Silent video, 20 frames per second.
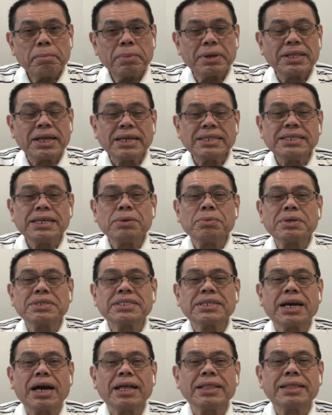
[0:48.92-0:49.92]
But as he
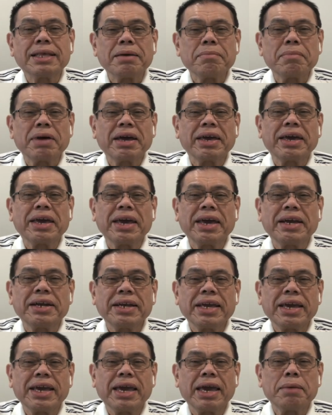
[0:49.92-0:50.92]
was cutting my hair,
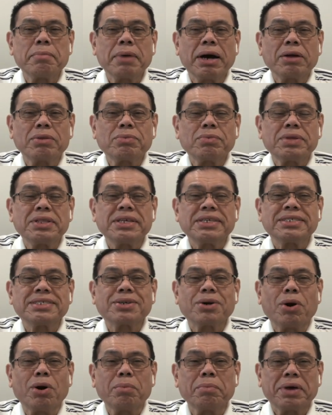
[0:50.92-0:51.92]
he came out with this
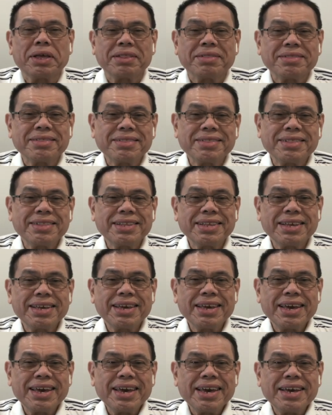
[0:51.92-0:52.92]
comment.
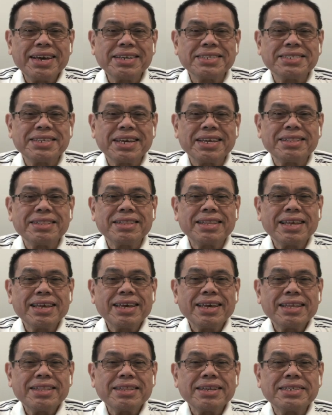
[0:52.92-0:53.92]
He said,
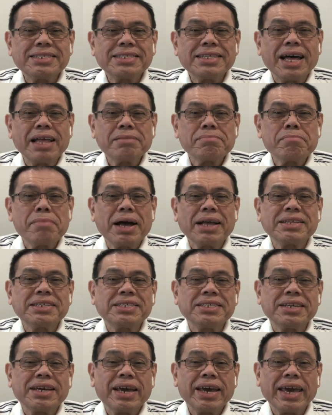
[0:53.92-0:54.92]
there's not
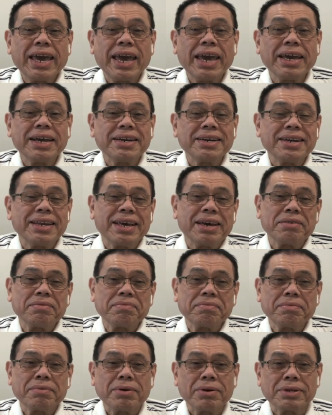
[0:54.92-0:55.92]
much hair
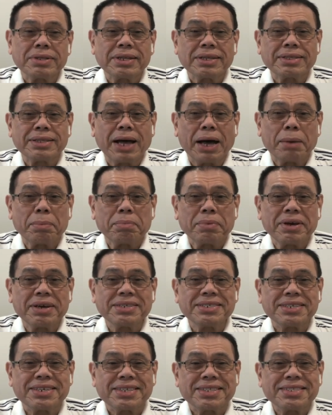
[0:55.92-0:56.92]
left on the top,
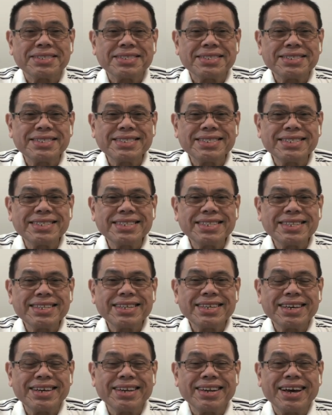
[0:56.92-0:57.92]
is it?
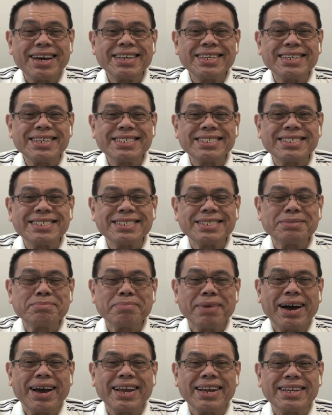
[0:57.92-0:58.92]
And I just
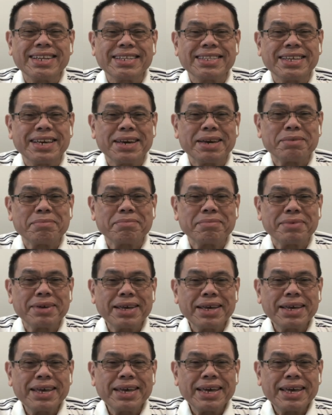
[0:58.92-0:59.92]
smiled at him
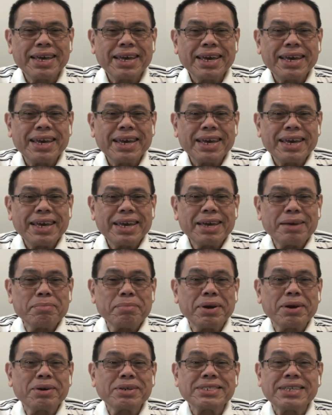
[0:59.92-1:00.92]

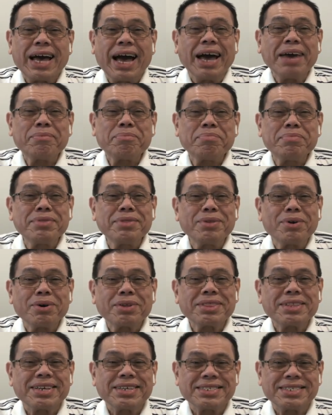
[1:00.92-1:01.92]
because I'd
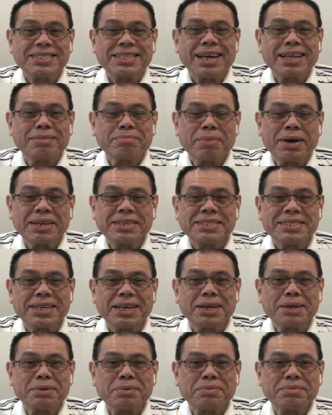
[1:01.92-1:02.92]
noticed that
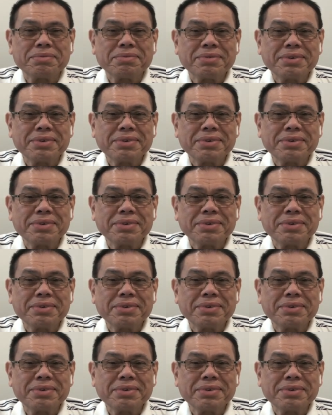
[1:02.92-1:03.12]
myself.